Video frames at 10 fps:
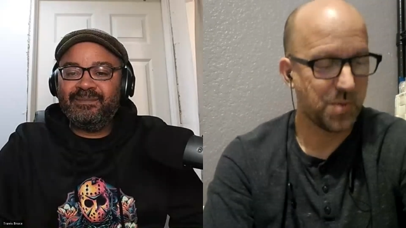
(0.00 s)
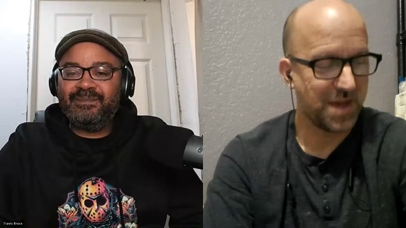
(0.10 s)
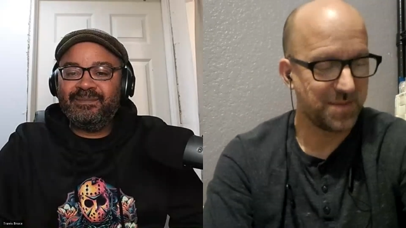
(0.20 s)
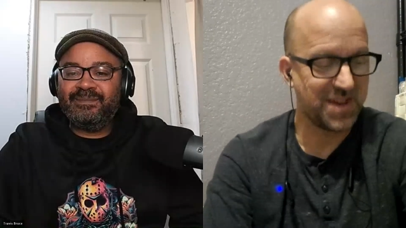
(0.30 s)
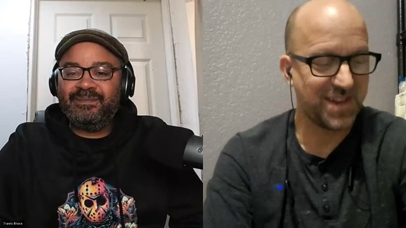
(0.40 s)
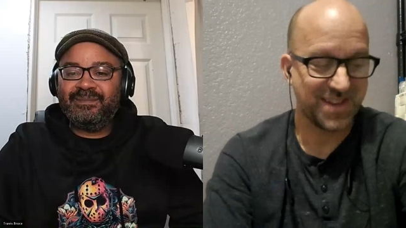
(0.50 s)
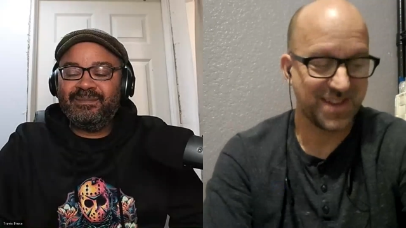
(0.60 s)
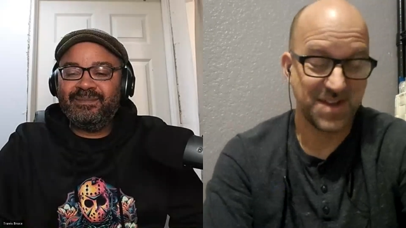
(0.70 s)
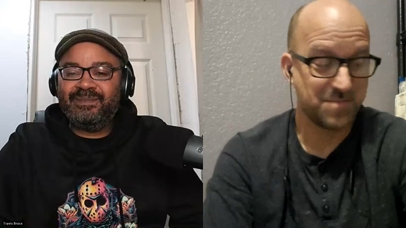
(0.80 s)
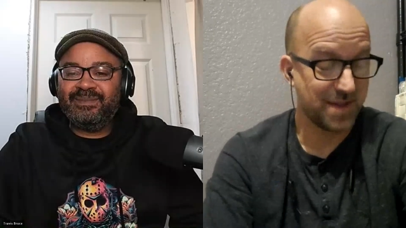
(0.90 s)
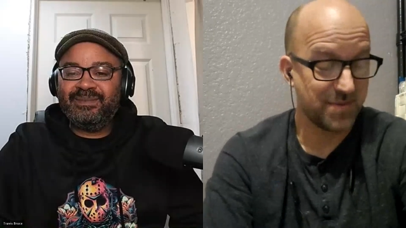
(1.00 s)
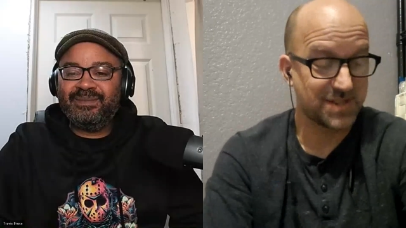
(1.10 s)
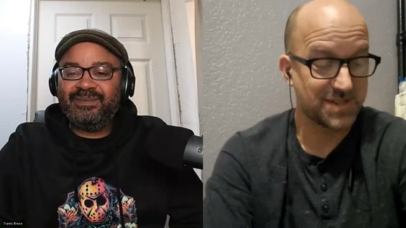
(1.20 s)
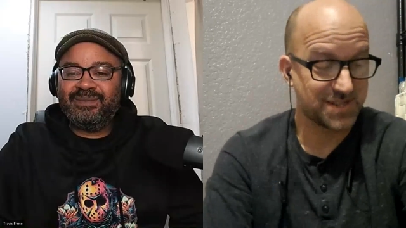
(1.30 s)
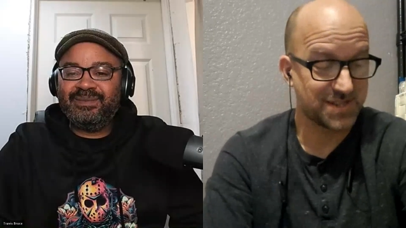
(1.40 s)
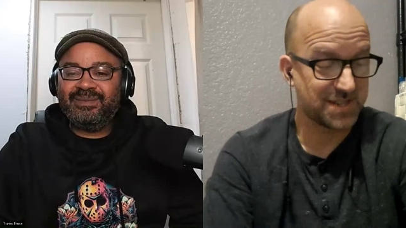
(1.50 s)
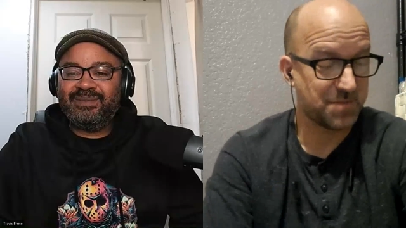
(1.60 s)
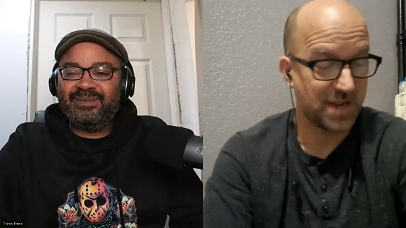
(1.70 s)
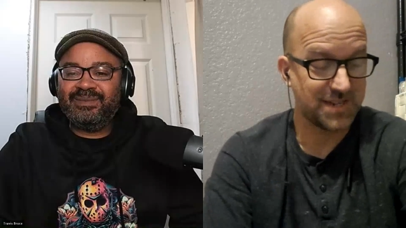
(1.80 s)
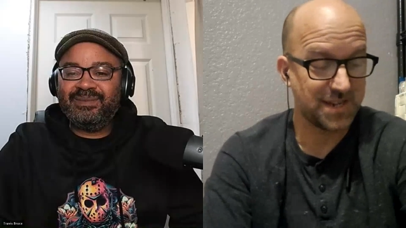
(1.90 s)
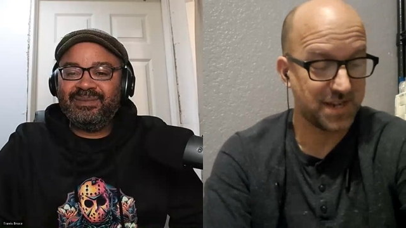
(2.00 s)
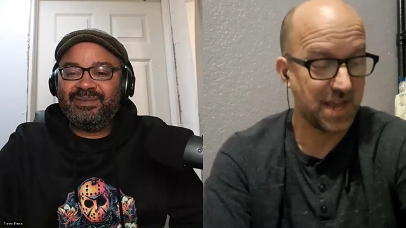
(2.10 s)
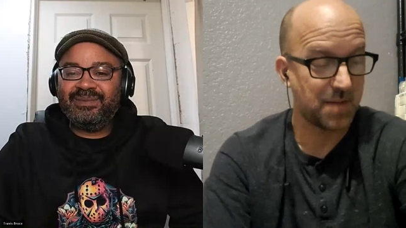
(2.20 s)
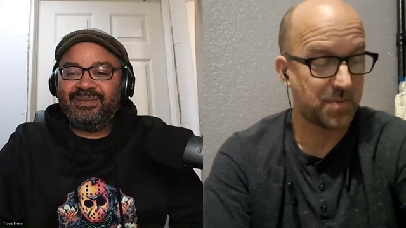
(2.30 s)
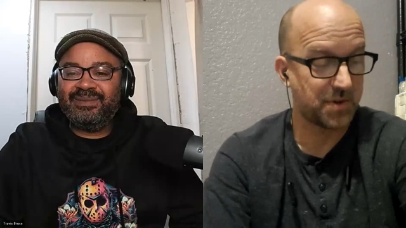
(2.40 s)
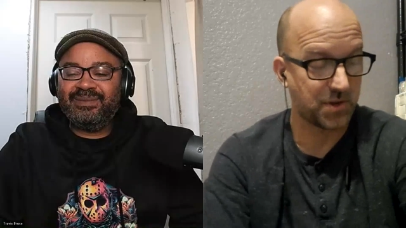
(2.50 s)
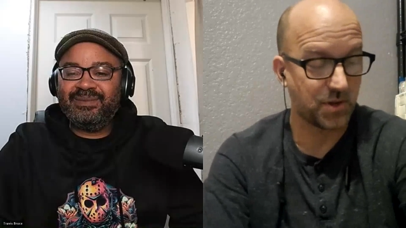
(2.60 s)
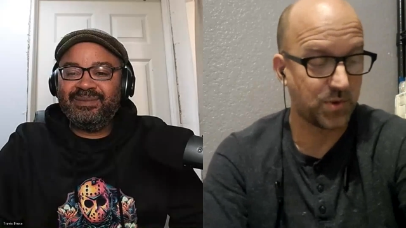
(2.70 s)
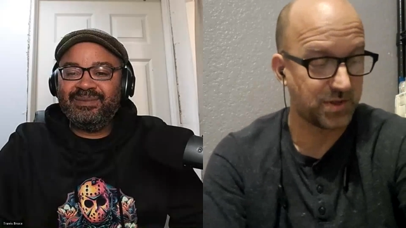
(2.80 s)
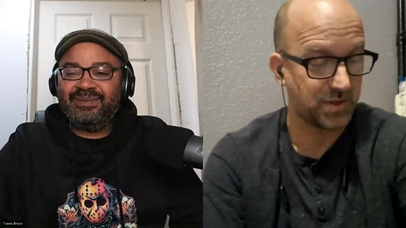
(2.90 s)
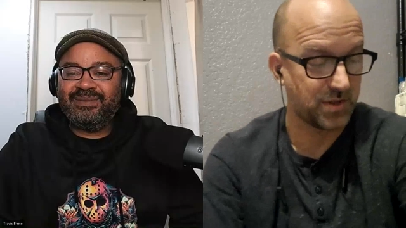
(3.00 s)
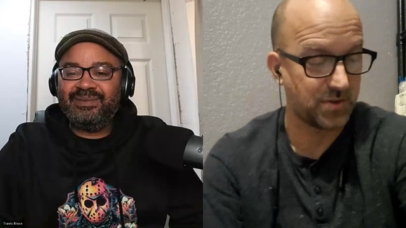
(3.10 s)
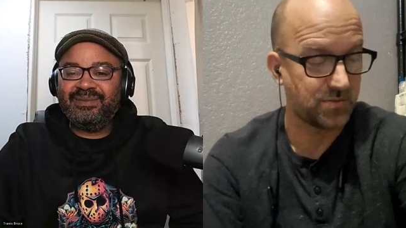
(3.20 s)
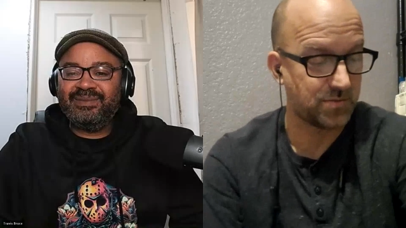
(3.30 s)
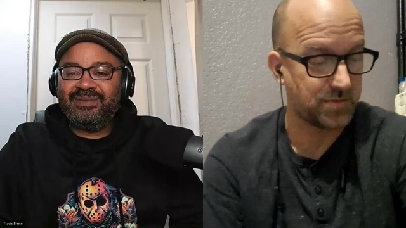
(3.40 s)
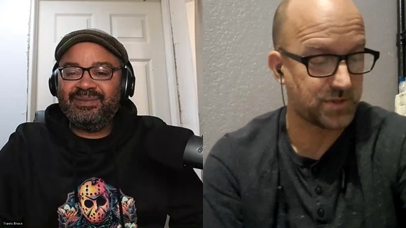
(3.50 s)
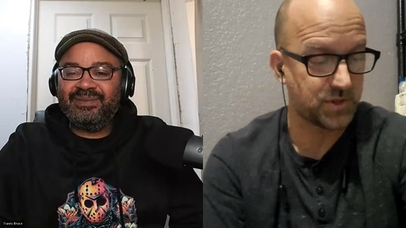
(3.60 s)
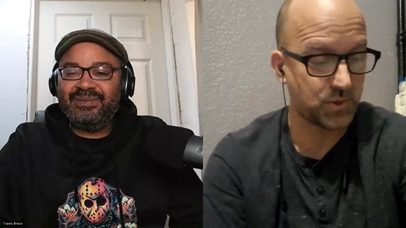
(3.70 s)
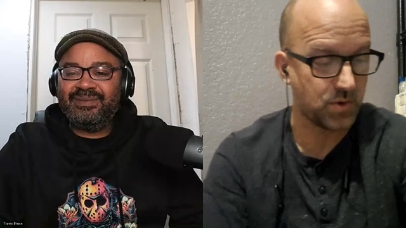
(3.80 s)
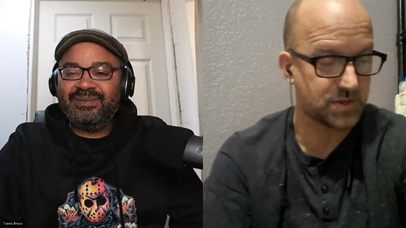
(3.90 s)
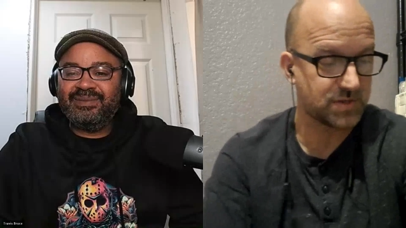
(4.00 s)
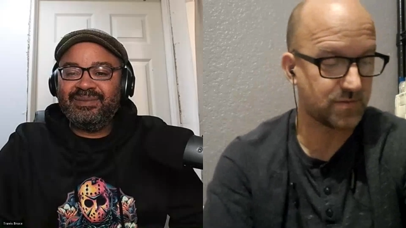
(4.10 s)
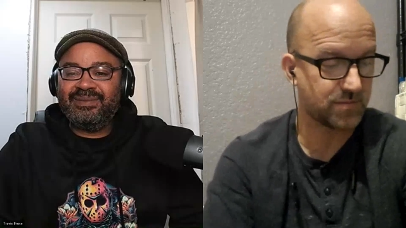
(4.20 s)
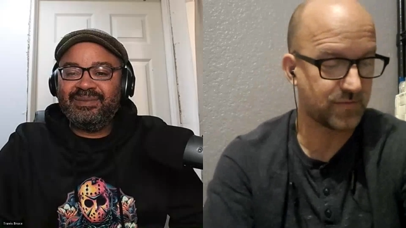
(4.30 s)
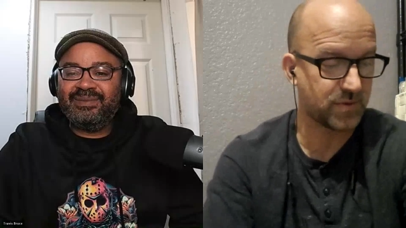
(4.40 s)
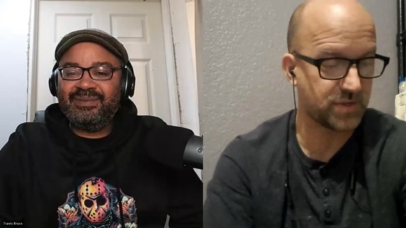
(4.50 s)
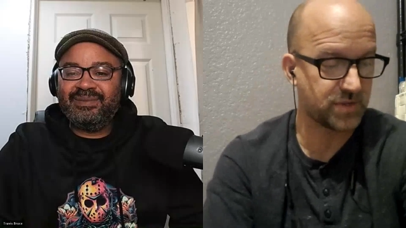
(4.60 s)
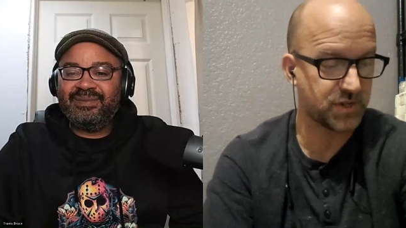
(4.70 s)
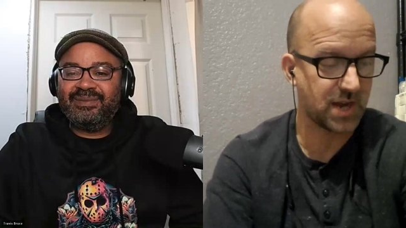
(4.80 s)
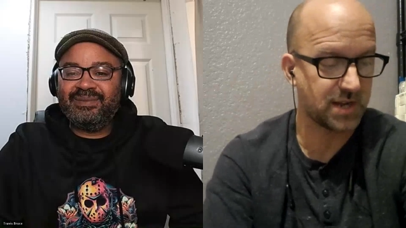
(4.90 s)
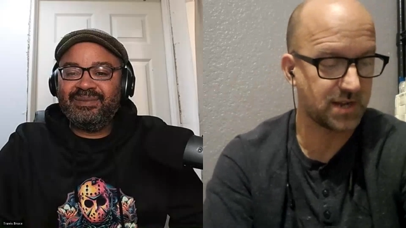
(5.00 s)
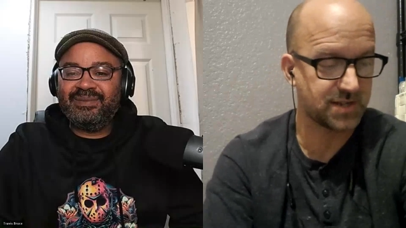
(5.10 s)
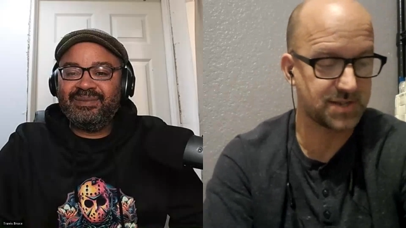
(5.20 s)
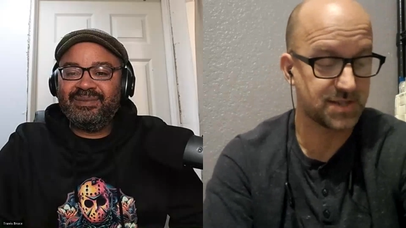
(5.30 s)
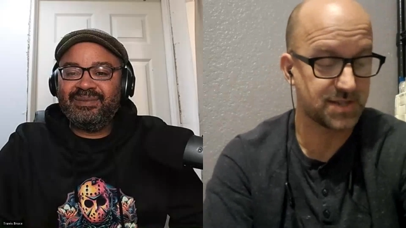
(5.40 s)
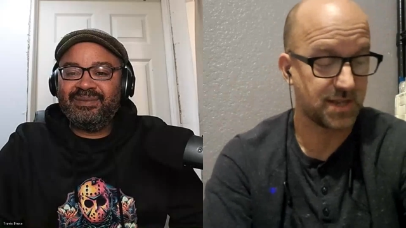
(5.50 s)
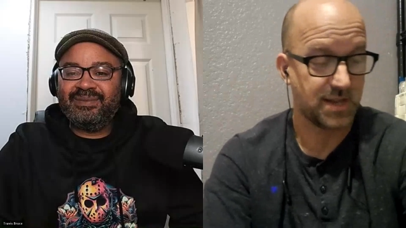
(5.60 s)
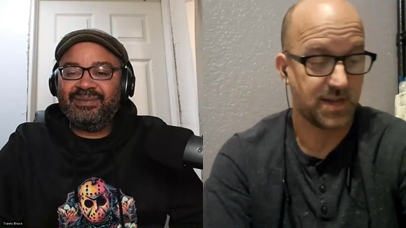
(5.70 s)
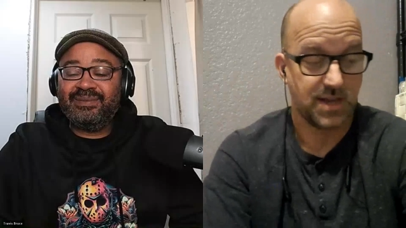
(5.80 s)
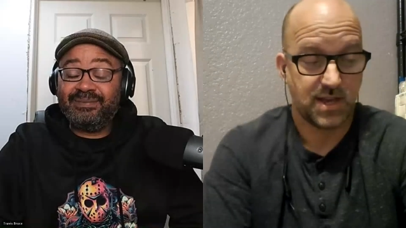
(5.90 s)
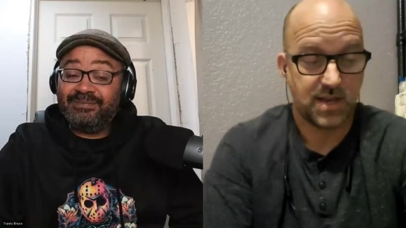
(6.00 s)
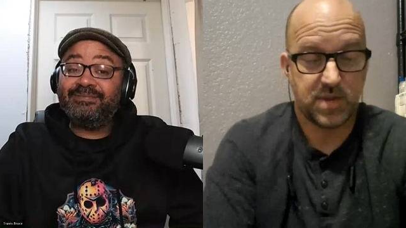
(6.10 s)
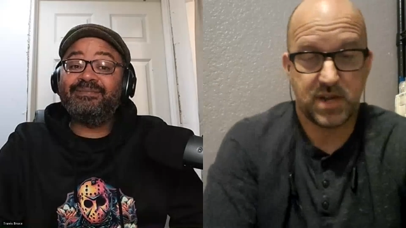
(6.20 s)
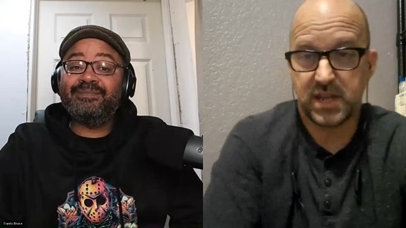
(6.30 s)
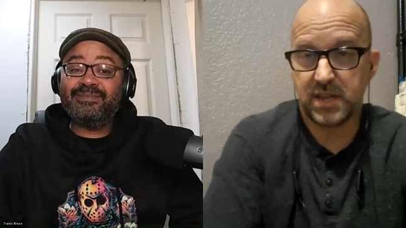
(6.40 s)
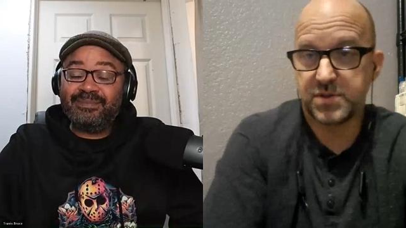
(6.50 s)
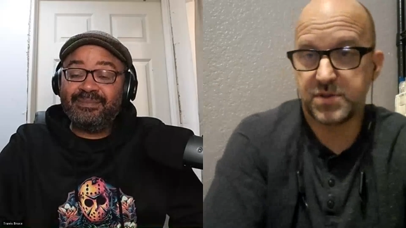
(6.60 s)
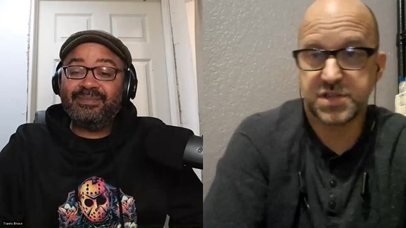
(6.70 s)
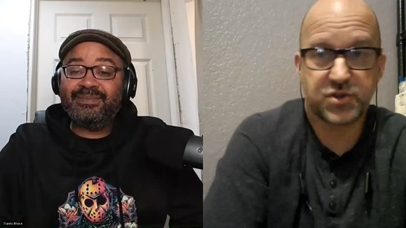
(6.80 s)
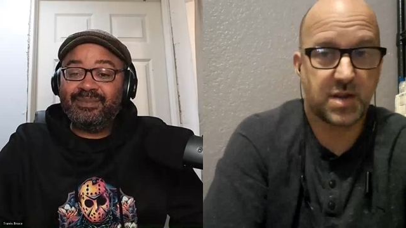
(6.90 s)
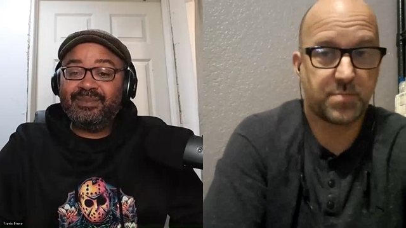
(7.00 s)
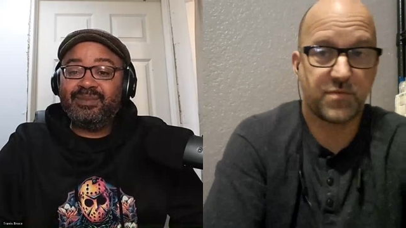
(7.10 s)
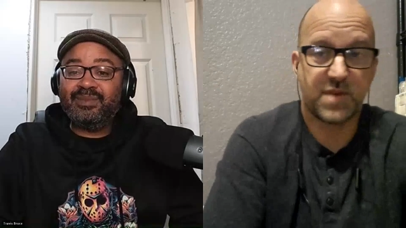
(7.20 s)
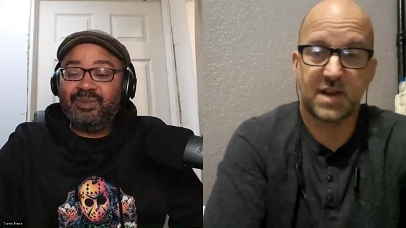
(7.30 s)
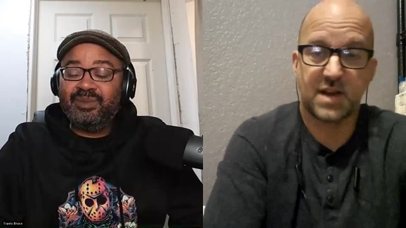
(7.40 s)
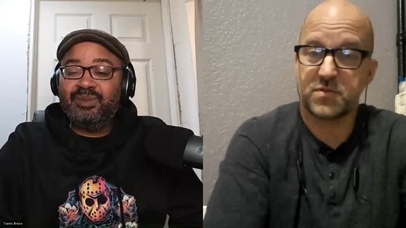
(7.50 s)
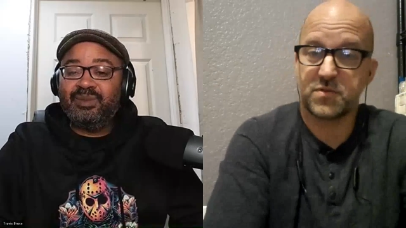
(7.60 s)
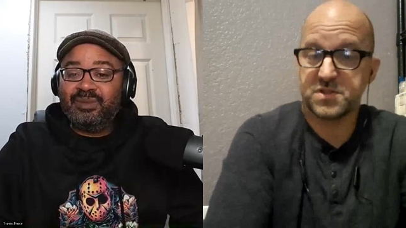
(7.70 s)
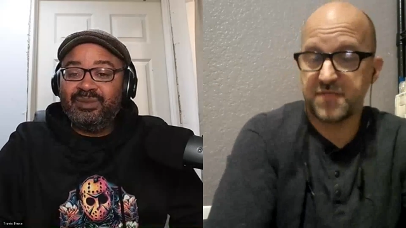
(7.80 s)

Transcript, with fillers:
Speaker 1: maybe maybe it's just in my DNA. I'm going to go with you know Mr. Torrance from from The Shining because I mean he was just trying to provide for his